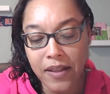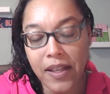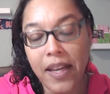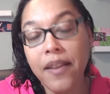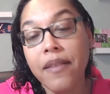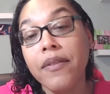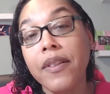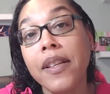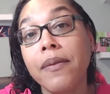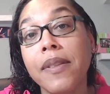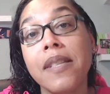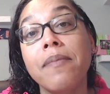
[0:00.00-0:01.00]
Day
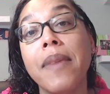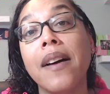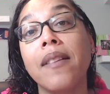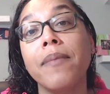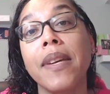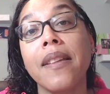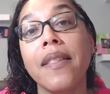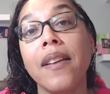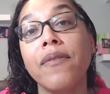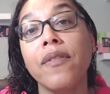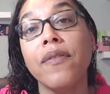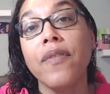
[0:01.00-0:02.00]
three was about being
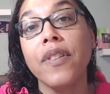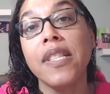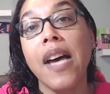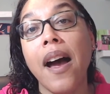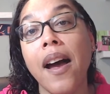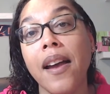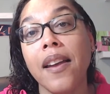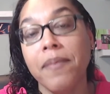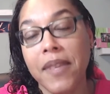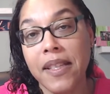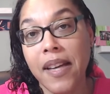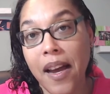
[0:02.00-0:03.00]
thankful for time,
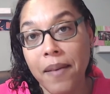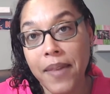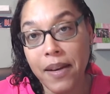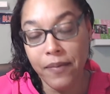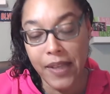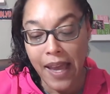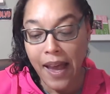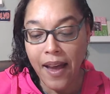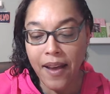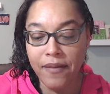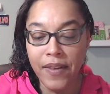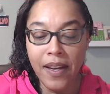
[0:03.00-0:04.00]
the time that we
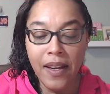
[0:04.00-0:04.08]
have.